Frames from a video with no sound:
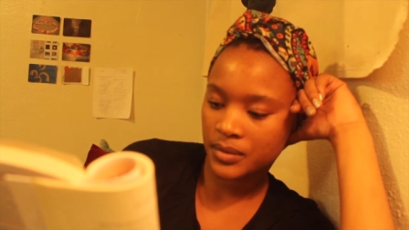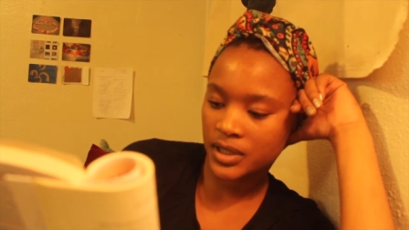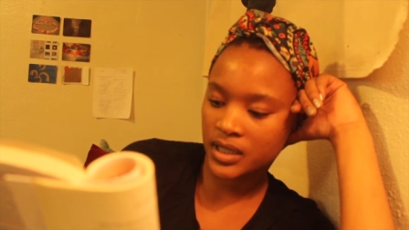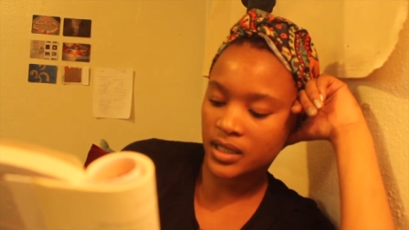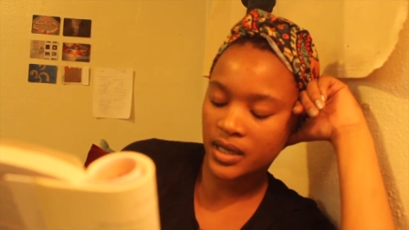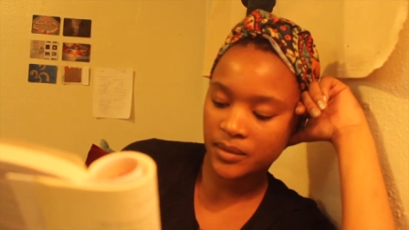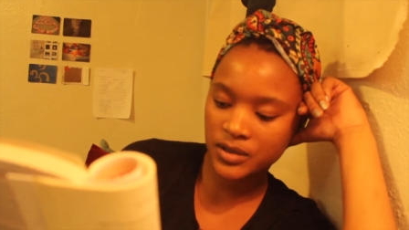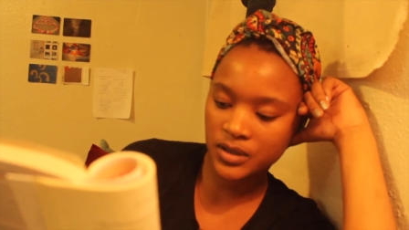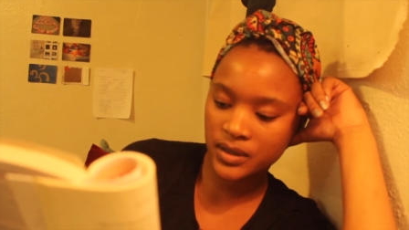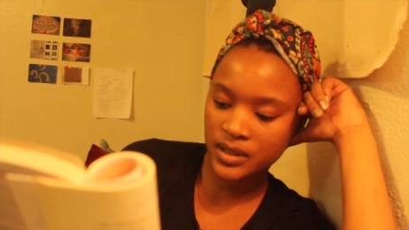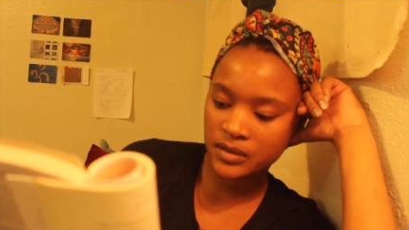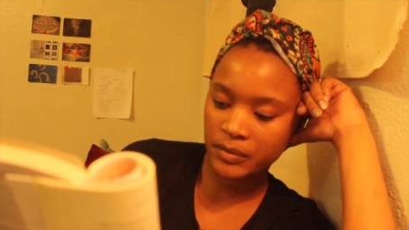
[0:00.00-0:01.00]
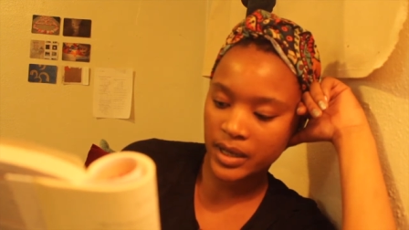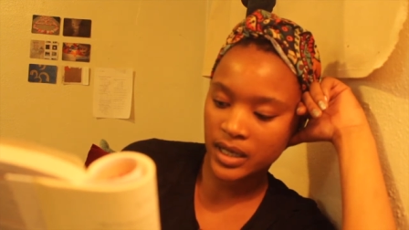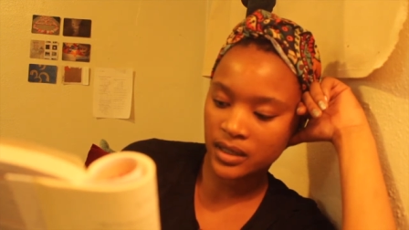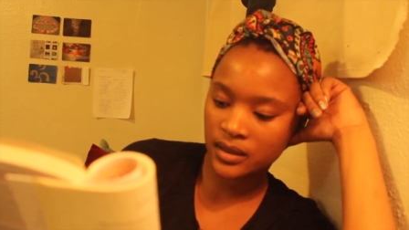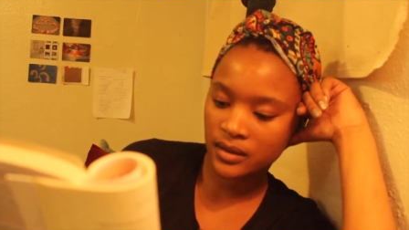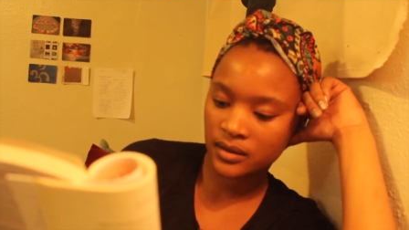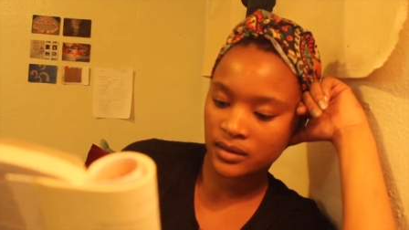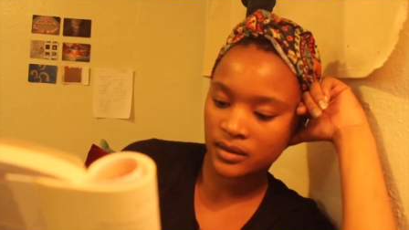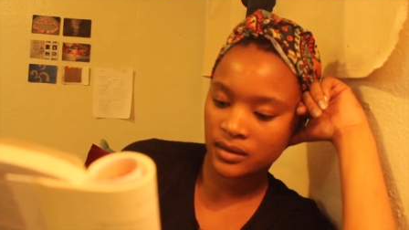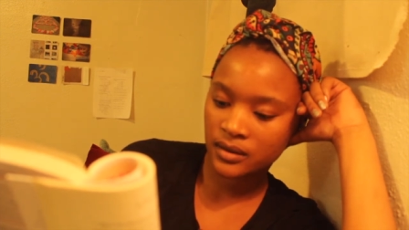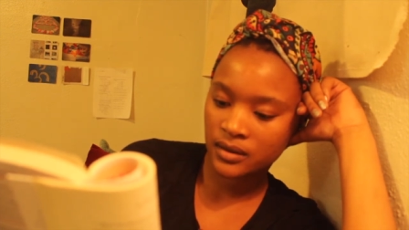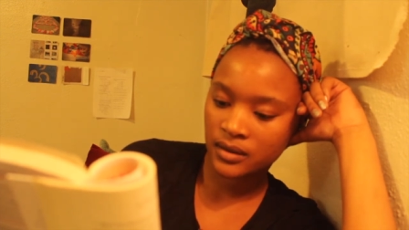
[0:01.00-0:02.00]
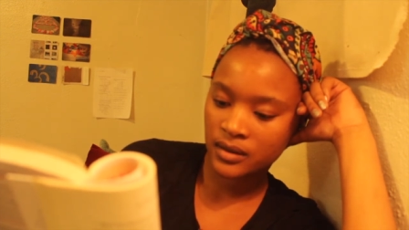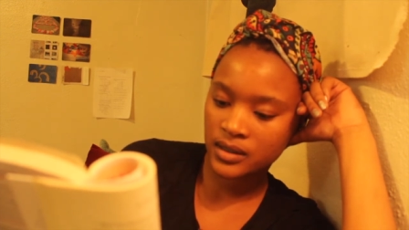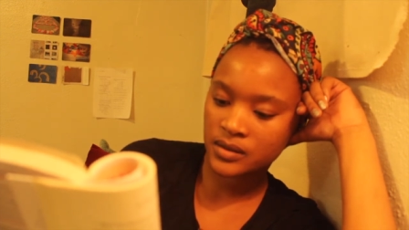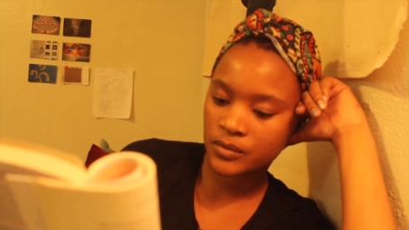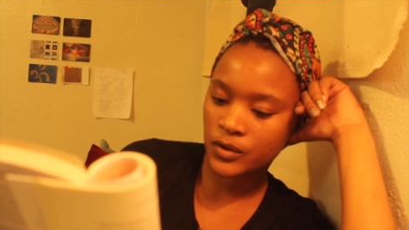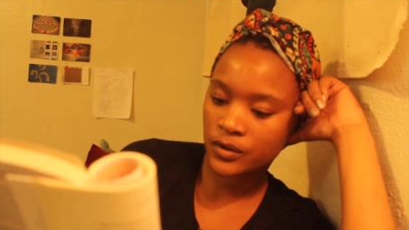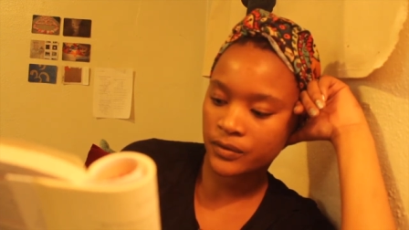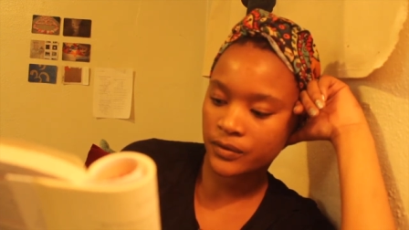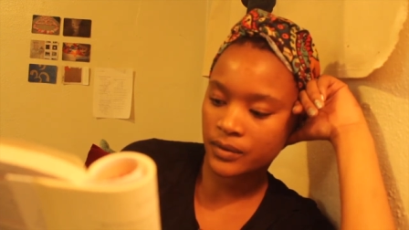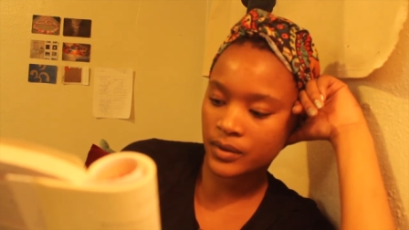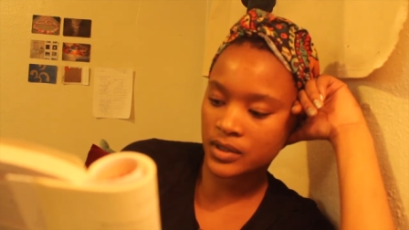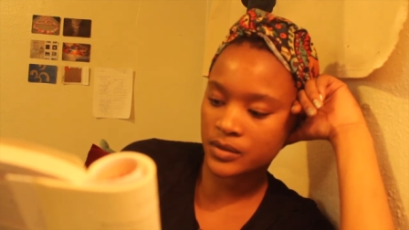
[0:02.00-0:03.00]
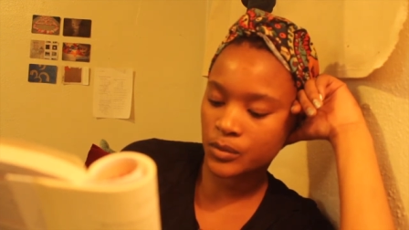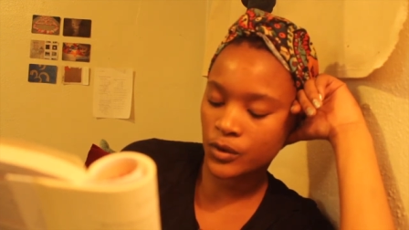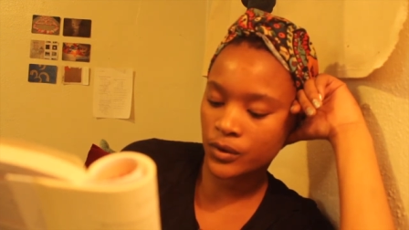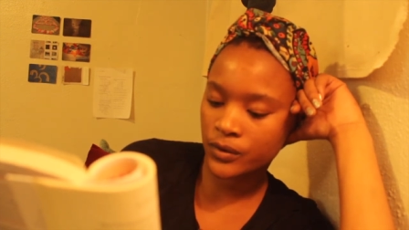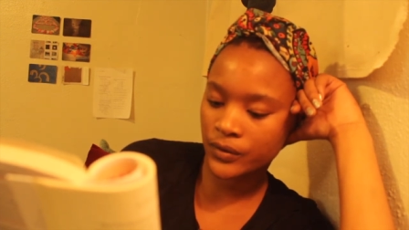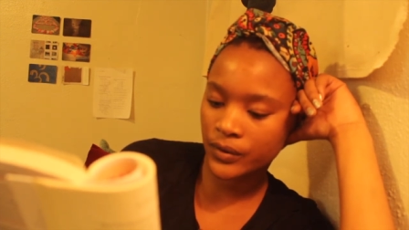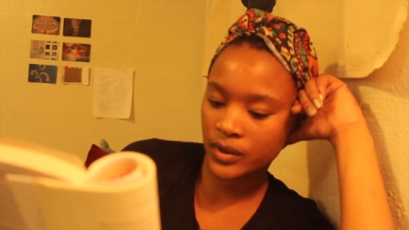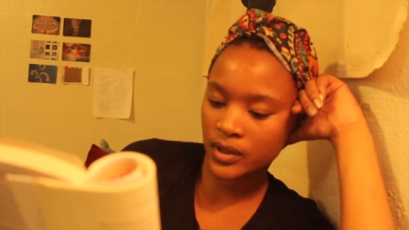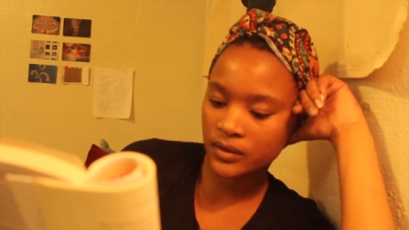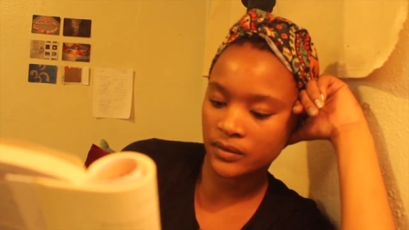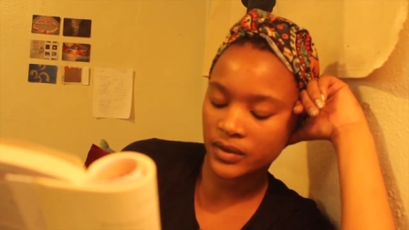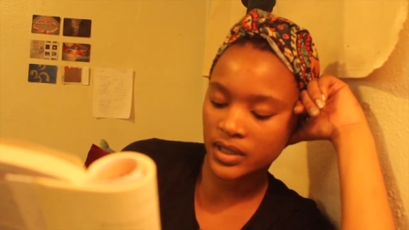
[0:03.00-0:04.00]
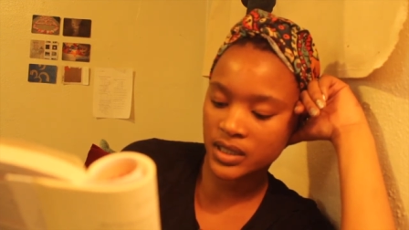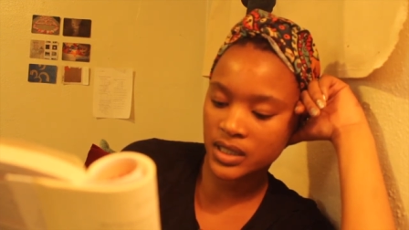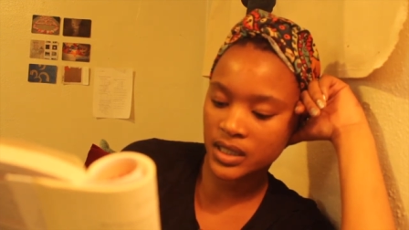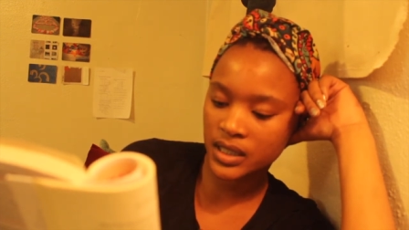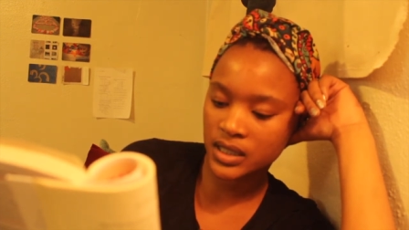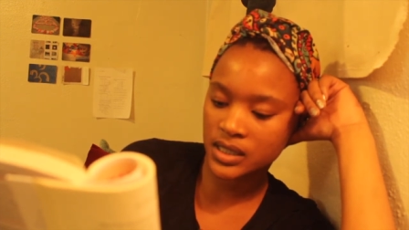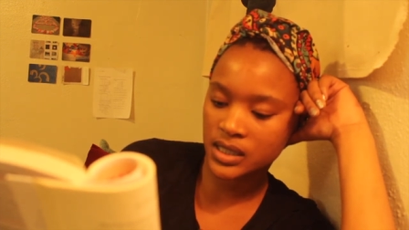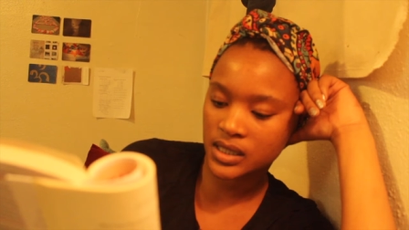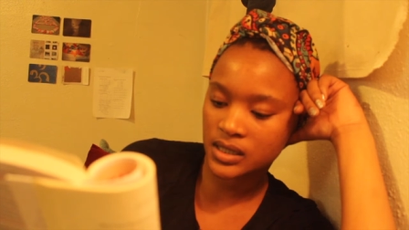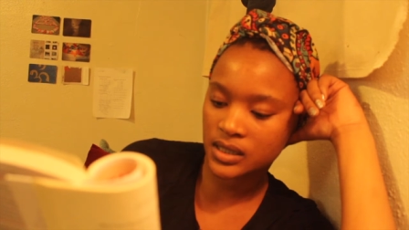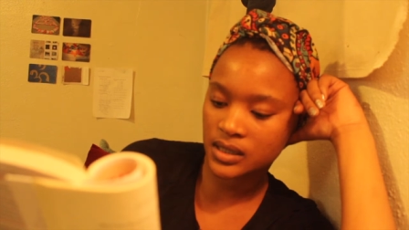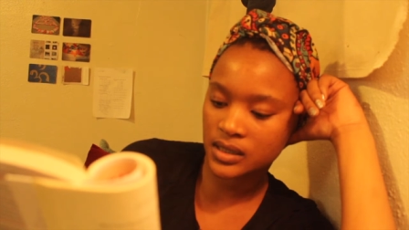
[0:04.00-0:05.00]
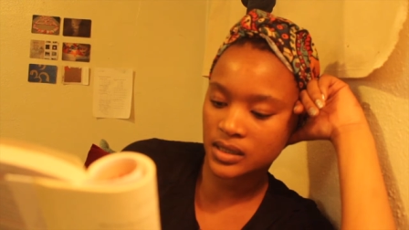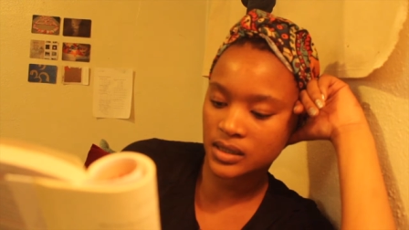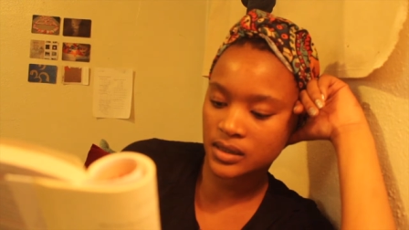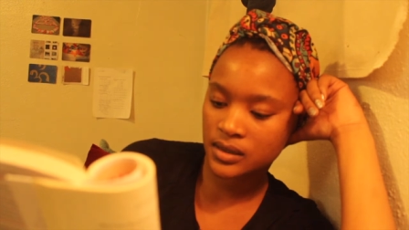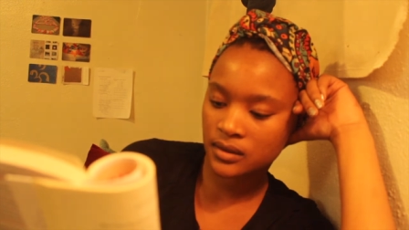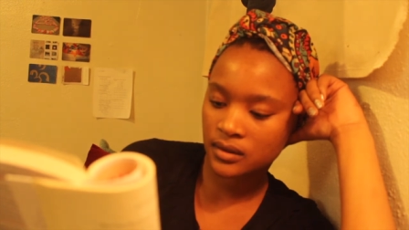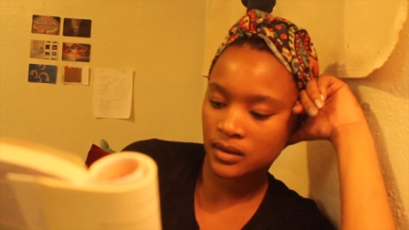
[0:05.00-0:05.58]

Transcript: But he kept to his bed, his, mournf- his mournful, inverted existence,